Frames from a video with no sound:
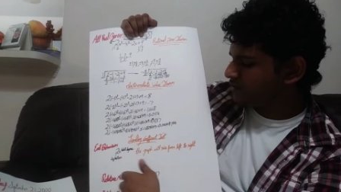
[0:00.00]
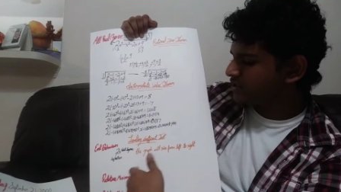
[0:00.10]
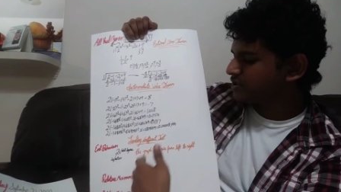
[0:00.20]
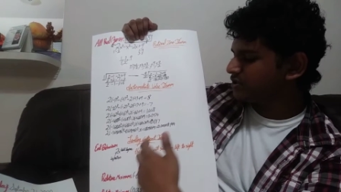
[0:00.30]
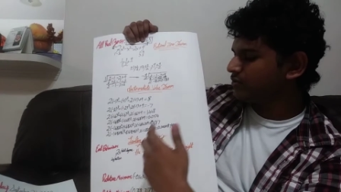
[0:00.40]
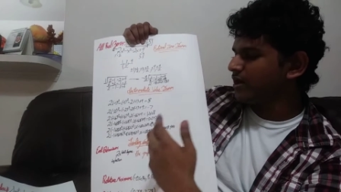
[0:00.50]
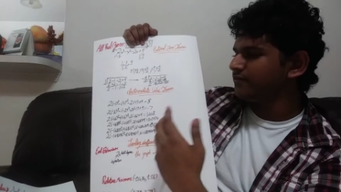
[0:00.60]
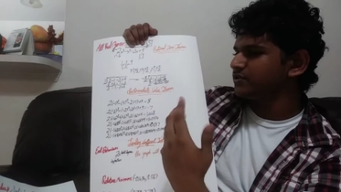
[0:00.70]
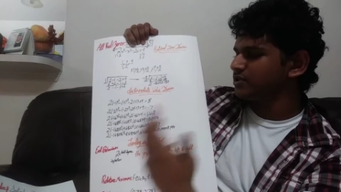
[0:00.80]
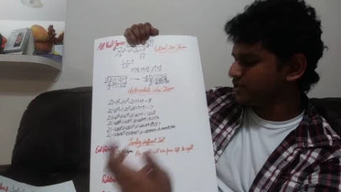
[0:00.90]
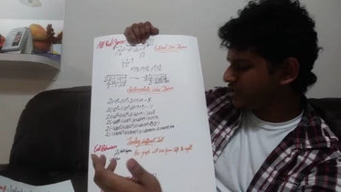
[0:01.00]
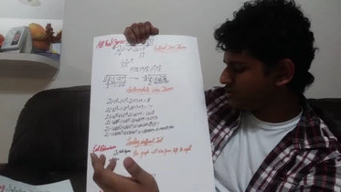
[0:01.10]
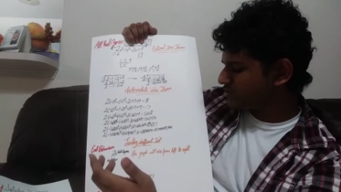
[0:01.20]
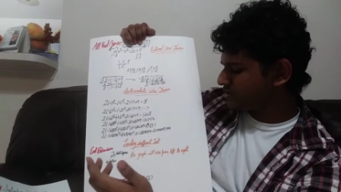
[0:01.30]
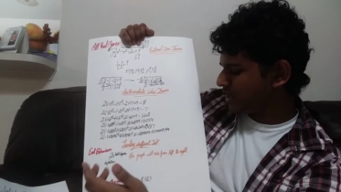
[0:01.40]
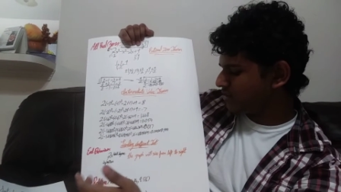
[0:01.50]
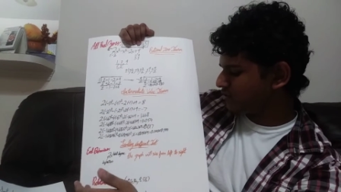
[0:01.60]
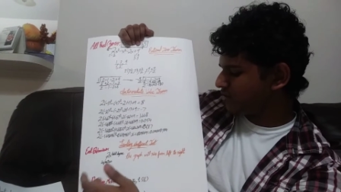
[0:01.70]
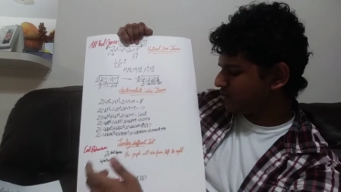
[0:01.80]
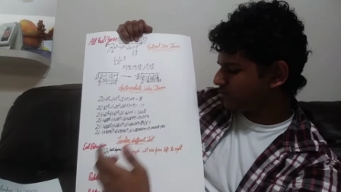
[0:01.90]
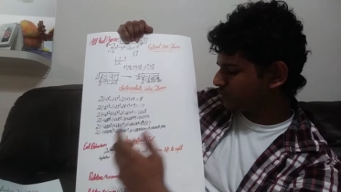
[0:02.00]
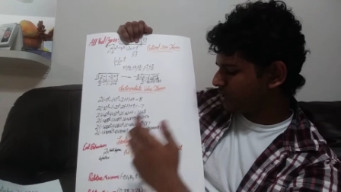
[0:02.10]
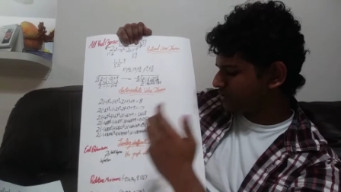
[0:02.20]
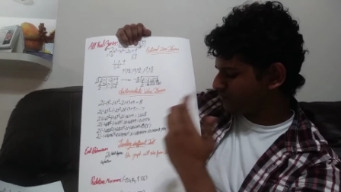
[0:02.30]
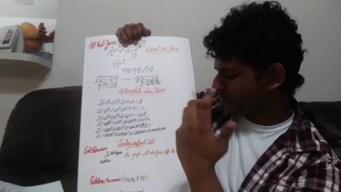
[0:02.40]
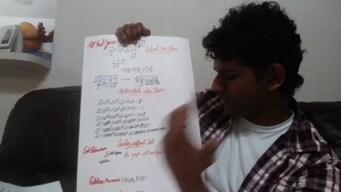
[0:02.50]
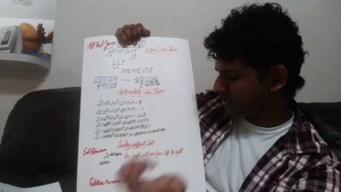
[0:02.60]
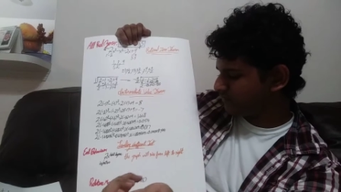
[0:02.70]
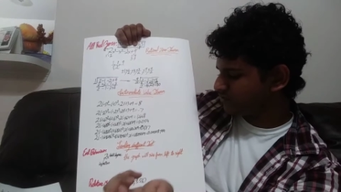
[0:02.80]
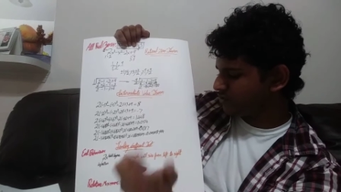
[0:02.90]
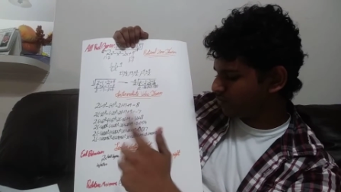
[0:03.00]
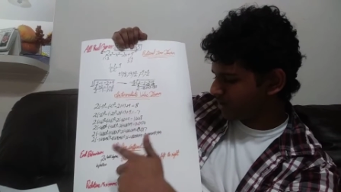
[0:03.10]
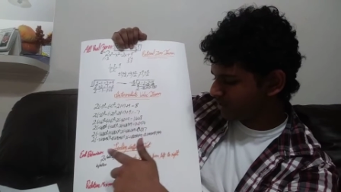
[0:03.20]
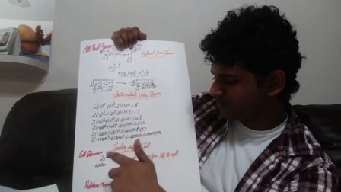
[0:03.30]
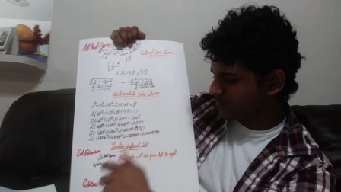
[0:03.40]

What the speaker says: Thus the graph is continuous and the graph will rise from the left to the right.